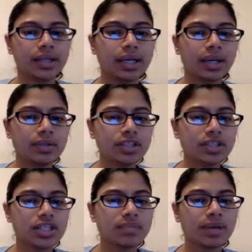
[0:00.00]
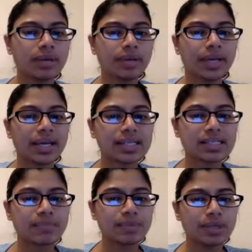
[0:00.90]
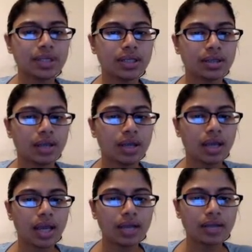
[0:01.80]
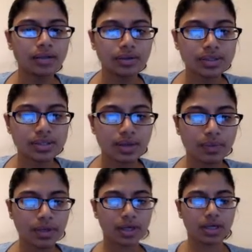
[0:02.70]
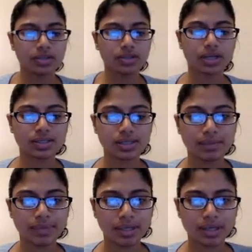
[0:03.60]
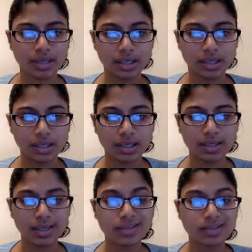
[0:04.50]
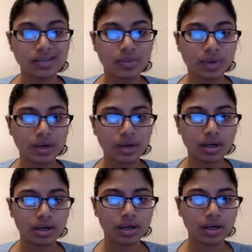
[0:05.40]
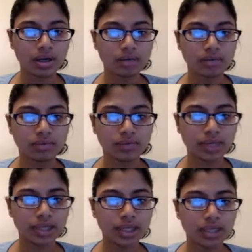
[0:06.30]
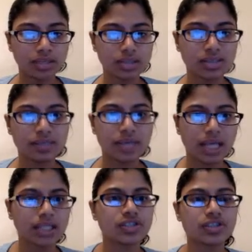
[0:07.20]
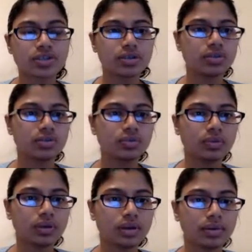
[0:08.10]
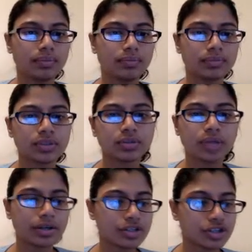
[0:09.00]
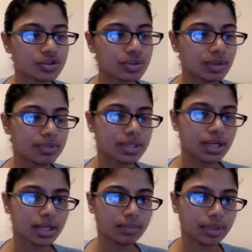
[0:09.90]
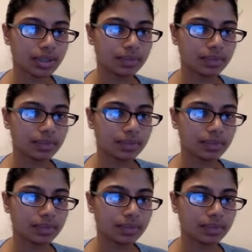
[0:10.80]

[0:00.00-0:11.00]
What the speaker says: and I want to change it by my X speed. And you'll notice that when I try to type that in, that doesn't work, right? It'll just give me at least two letters or two numbers that I can put in.